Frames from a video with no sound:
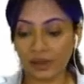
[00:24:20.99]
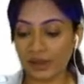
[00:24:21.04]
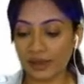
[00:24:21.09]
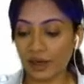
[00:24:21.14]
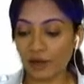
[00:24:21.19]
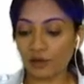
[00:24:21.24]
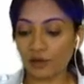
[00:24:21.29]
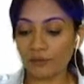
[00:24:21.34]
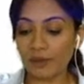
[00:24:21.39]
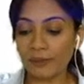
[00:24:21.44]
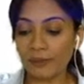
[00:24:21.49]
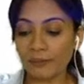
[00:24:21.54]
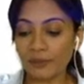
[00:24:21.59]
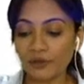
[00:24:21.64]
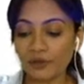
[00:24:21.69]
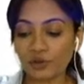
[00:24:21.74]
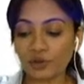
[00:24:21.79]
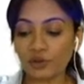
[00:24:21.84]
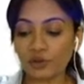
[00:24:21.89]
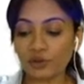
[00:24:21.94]
Now remember,
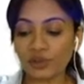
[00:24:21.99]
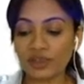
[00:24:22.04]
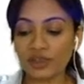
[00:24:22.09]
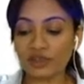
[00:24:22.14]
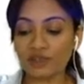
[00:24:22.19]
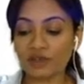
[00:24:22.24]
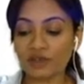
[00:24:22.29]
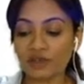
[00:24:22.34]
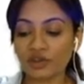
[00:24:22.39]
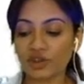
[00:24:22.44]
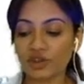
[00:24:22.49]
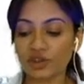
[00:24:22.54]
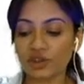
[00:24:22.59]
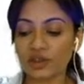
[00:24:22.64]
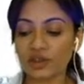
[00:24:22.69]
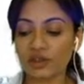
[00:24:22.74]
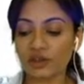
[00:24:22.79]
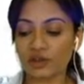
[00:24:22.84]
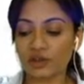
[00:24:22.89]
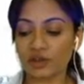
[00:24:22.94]
through these structures
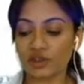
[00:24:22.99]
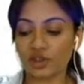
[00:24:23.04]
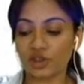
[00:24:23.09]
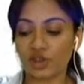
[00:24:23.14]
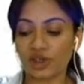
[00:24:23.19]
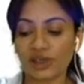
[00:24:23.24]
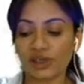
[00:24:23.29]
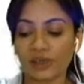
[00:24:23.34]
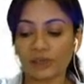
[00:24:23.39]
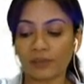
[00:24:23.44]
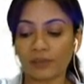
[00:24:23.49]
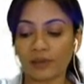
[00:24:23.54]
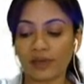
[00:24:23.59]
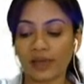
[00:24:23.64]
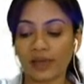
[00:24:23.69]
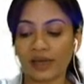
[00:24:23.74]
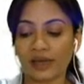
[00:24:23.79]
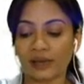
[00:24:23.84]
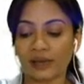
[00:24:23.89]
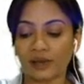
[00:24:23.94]
deoxygenated blood
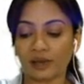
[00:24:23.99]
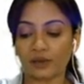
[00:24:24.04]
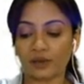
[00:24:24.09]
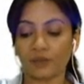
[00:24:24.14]
entered.